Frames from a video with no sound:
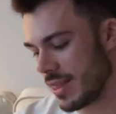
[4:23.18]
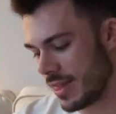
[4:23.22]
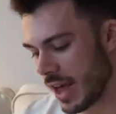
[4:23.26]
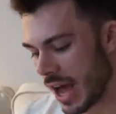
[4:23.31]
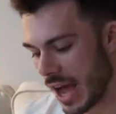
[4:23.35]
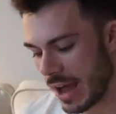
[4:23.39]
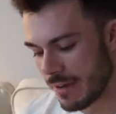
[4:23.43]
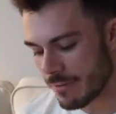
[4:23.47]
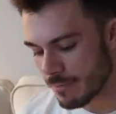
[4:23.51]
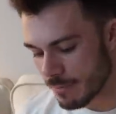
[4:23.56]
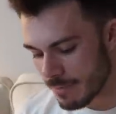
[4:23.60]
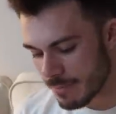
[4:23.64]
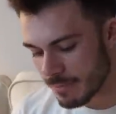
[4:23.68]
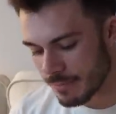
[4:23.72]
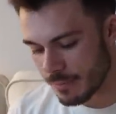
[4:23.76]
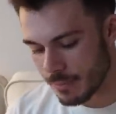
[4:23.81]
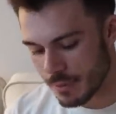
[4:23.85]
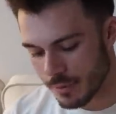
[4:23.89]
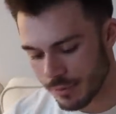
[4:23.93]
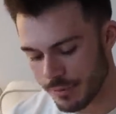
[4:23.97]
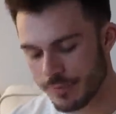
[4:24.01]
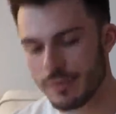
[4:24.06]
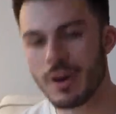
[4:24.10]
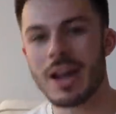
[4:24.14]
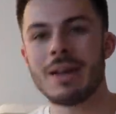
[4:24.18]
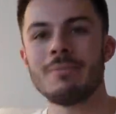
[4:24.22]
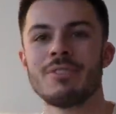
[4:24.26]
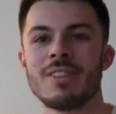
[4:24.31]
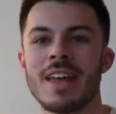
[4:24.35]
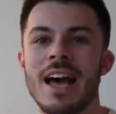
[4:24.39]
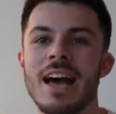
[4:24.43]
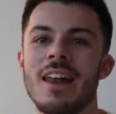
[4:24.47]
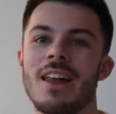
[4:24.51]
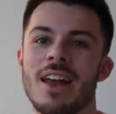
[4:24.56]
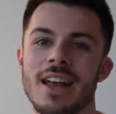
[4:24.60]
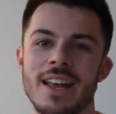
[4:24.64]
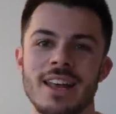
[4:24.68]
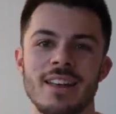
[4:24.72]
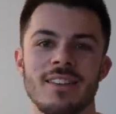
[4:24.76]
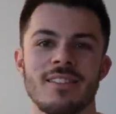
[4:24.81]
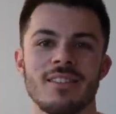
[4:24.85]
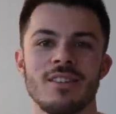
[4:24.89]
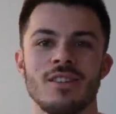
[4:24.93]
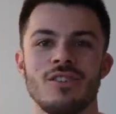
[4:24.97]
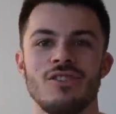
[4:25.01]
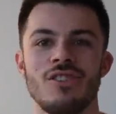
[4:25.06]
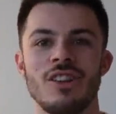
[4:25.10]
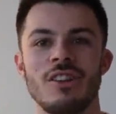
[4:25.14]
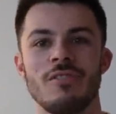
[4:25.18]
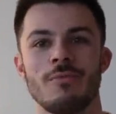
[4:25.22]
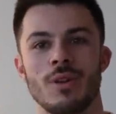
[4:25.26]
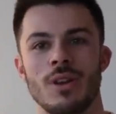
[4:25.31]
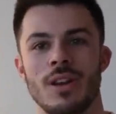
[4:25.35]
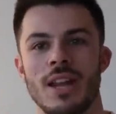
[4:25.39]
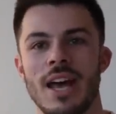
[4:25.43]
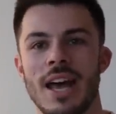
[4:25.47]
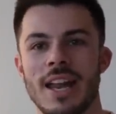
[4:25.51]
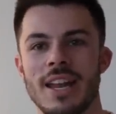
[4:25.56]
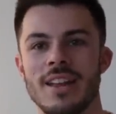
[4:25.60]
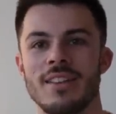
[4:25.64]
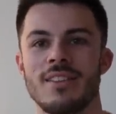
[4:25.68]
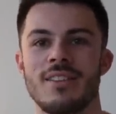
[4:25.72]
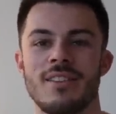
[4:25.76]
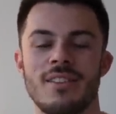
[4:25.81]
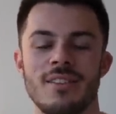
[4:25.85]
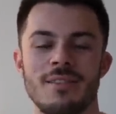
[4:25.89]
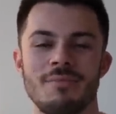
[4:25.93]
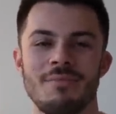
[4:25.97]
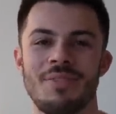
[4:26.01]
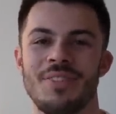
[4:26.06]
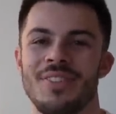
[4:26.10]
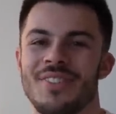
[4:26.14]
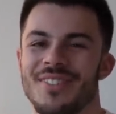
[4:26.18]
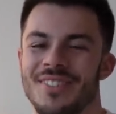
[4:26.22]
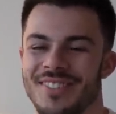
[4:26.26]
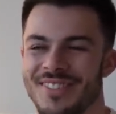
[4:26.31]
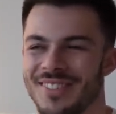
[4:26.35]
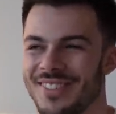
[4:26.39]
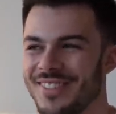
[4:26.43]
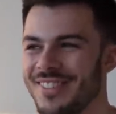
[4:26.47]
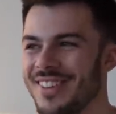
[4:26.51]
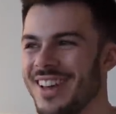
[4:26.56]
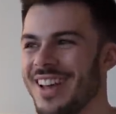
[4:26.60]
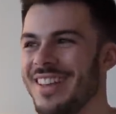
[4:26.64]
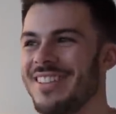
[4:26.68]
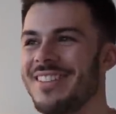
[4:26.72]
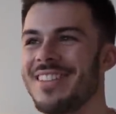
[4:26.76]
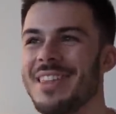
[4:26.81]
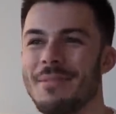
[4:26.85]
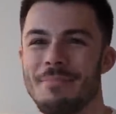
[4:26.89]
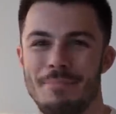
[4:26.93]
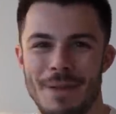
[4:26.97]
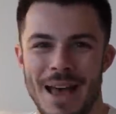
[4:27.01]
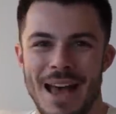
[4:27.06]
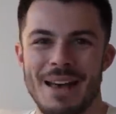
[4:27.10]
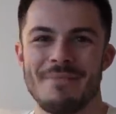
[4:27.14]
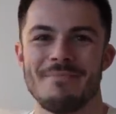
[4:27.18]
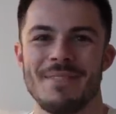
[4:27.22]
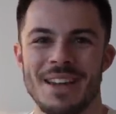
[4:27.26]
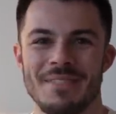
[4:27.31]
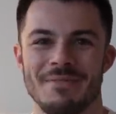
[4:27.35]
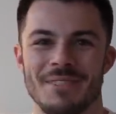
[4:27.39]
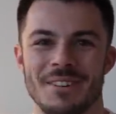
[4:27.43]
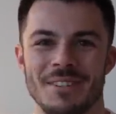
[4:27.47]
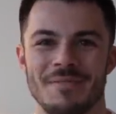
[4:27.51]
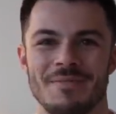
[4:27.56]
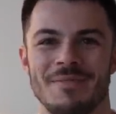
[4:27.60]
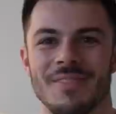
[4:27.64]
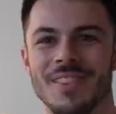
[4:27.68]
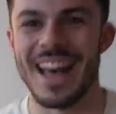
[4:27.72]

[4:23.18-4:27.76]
I've framed that like it's an achievement, and it's it's the bare minimum.